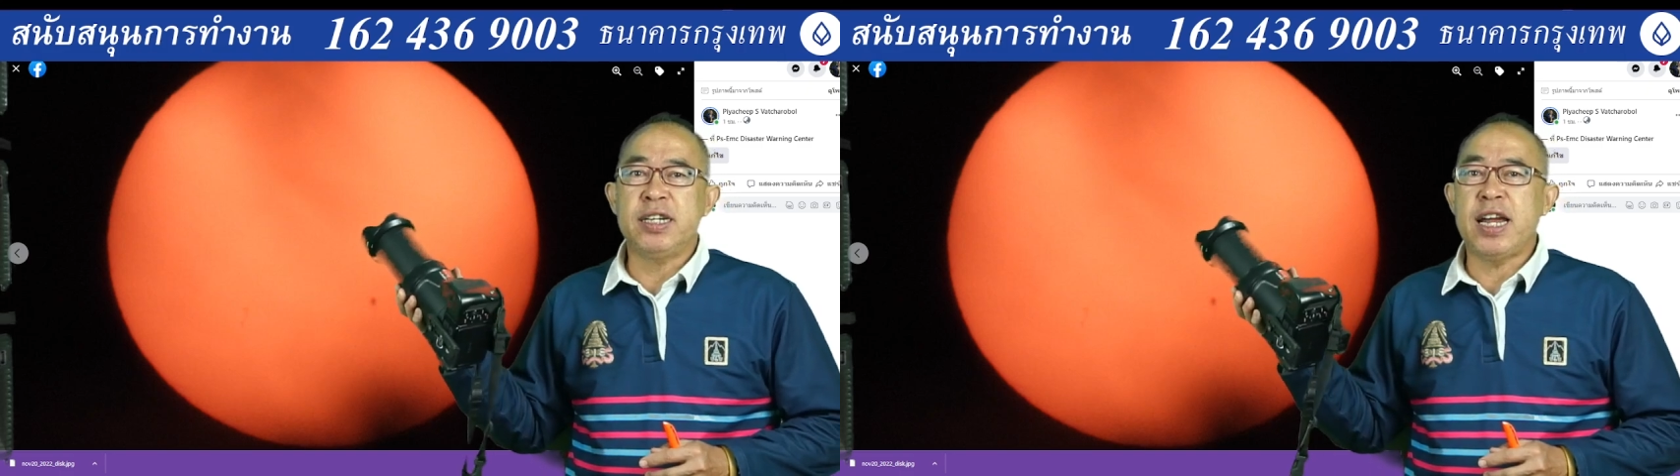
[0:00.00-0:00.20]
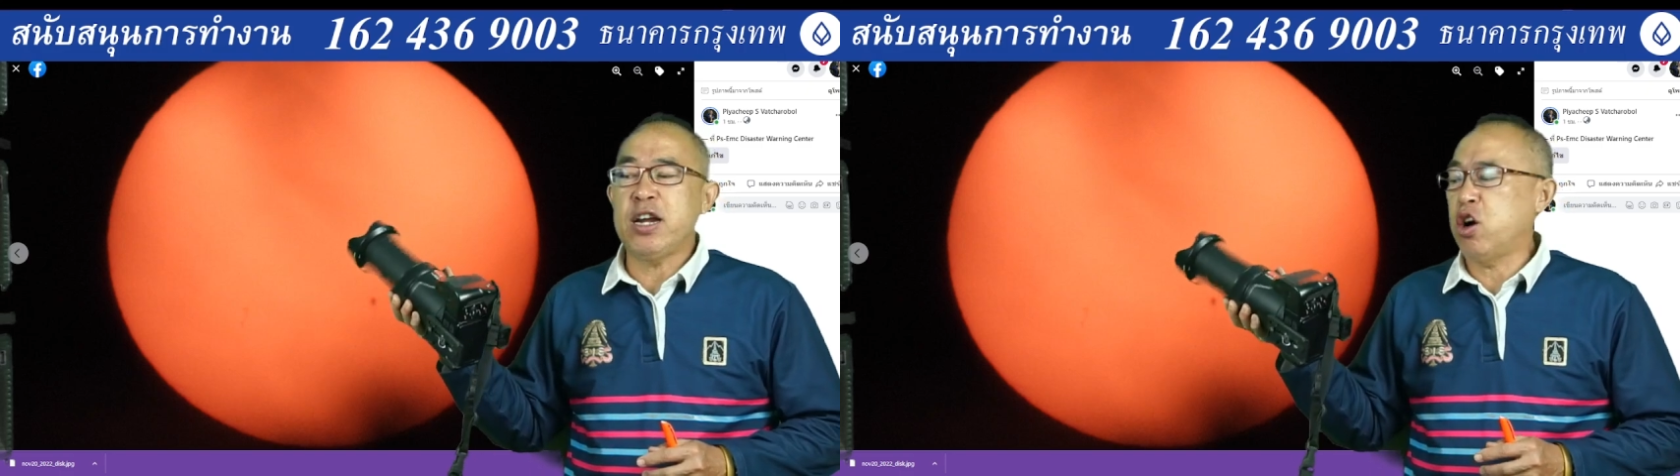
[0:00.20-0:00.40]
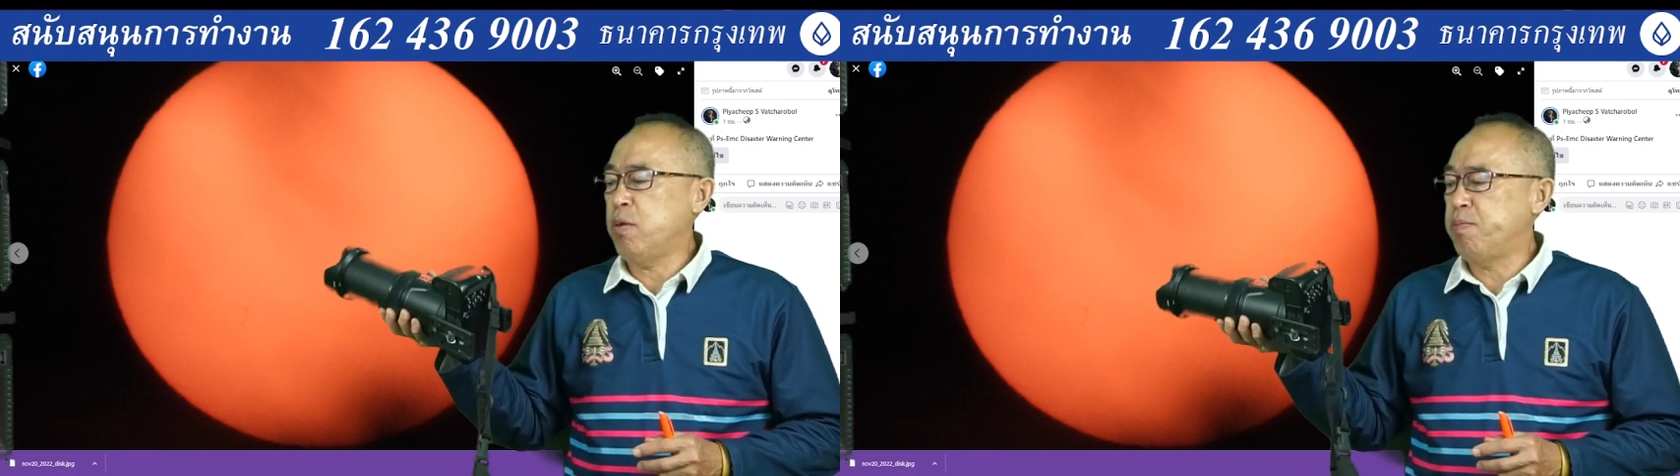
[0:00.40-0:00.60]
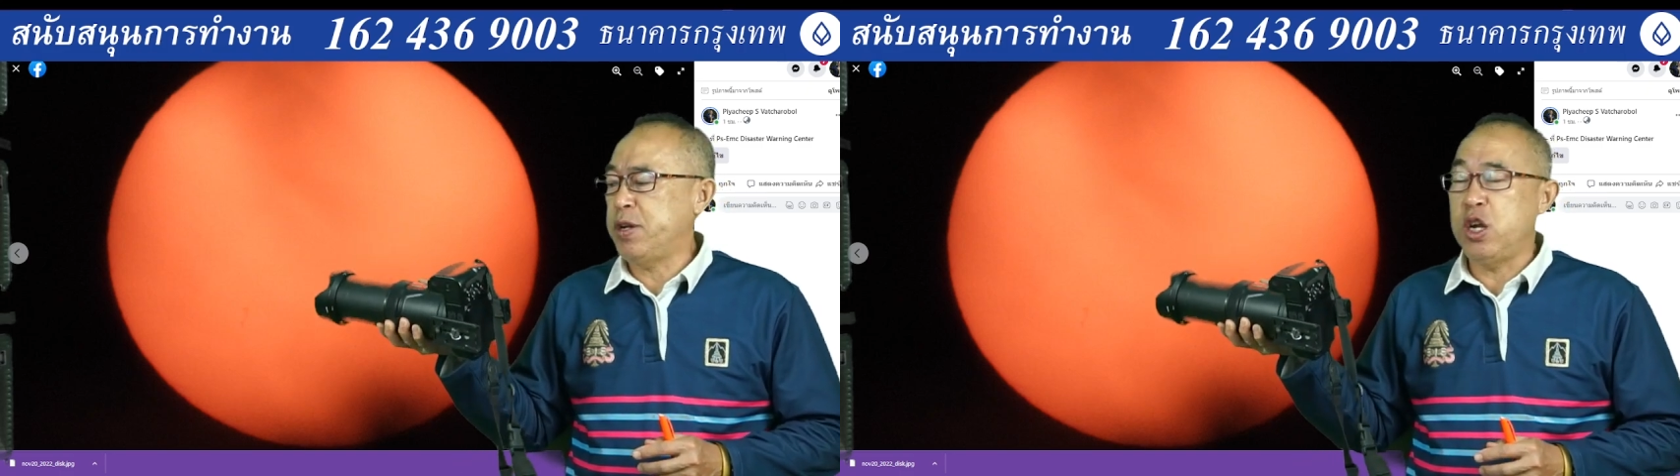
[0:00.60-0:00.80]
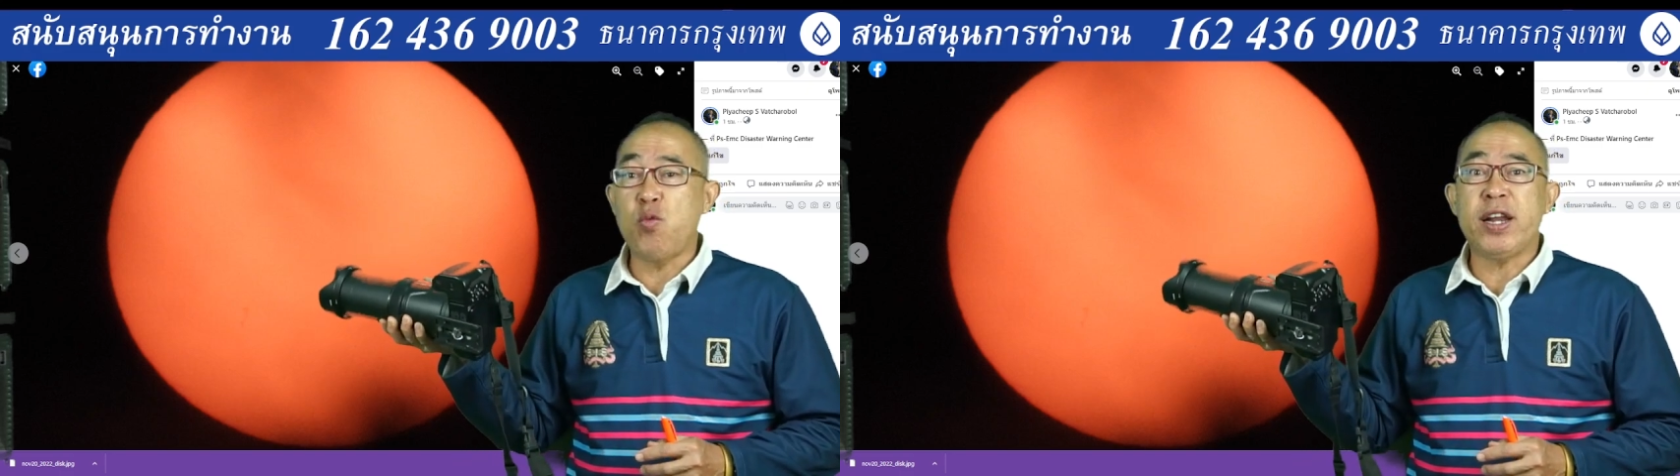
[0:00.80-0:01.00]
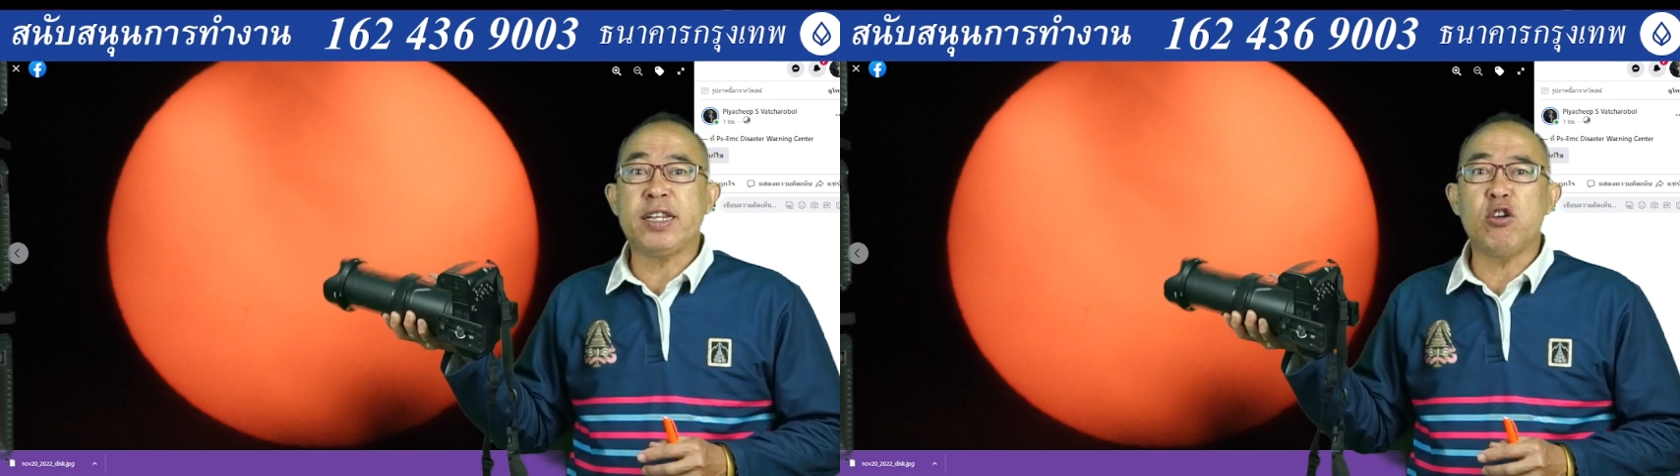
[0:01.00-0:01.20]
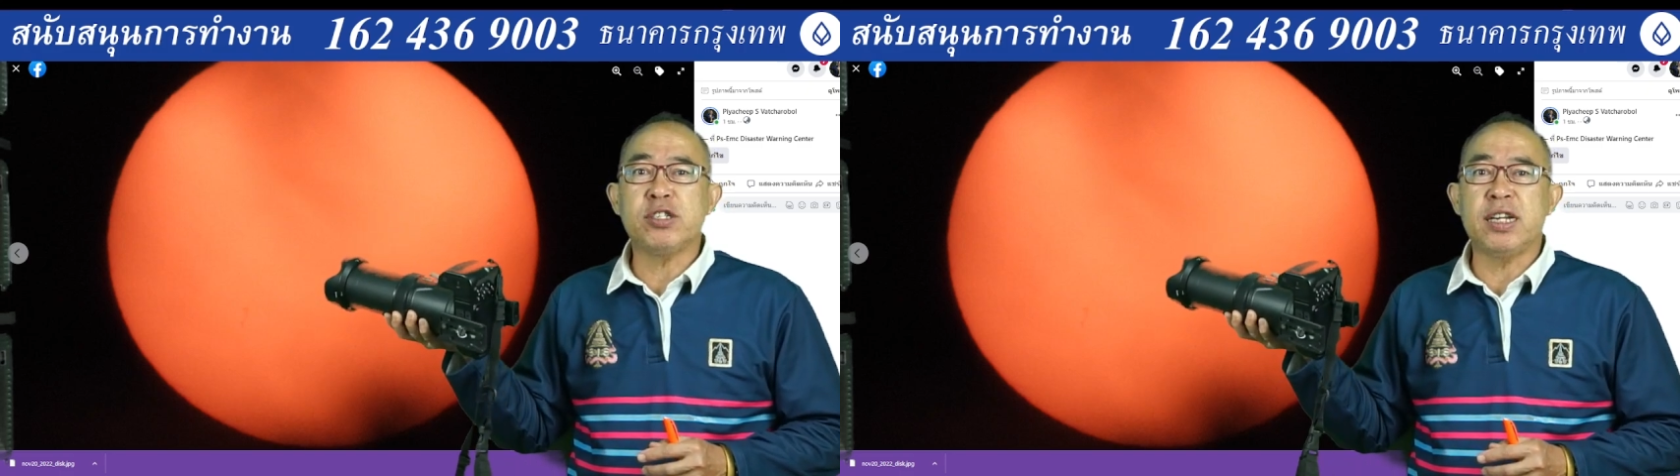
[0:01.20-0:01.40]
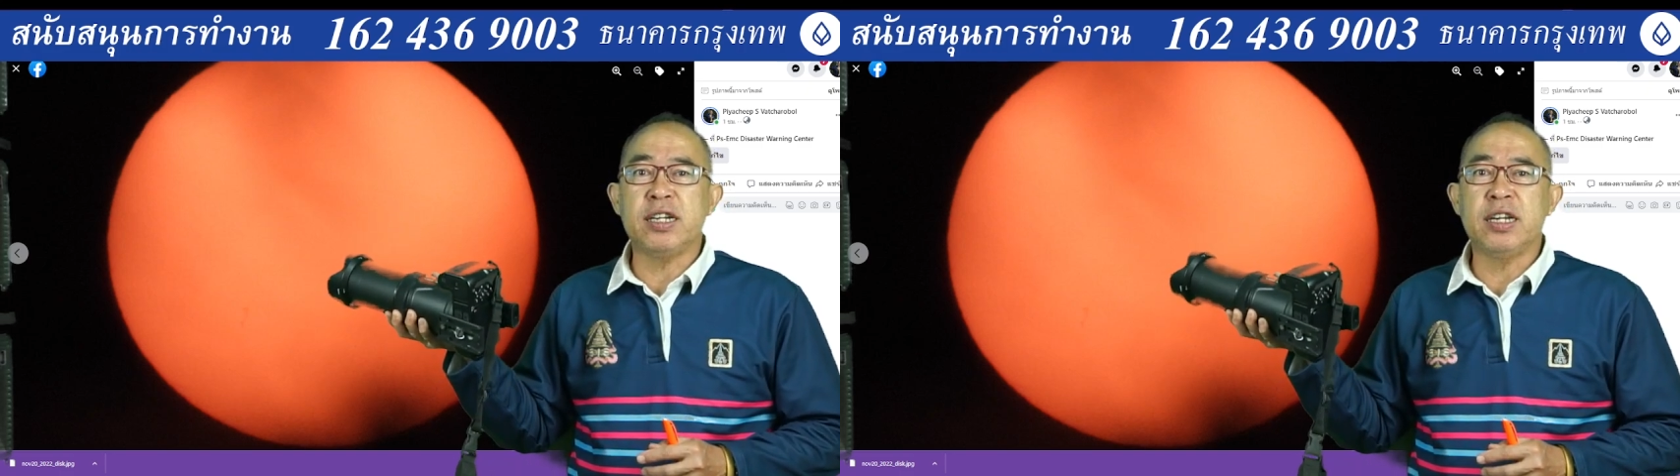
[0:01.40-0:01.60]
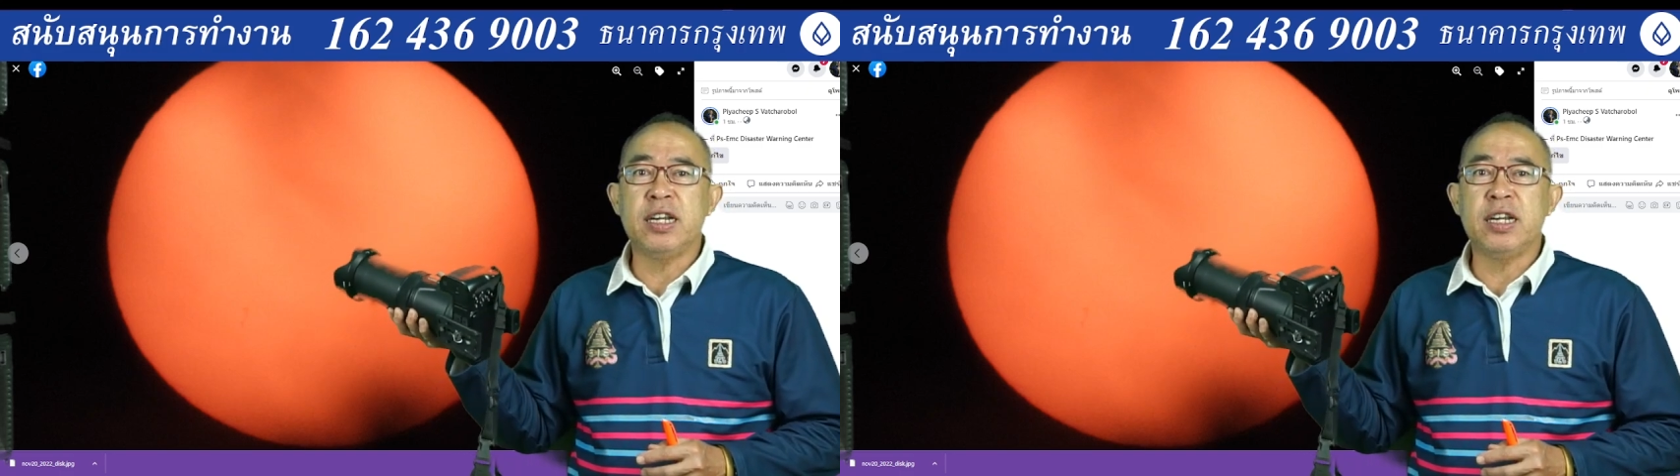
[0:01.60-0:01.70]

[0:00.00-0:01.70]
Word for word: Nikon P1000.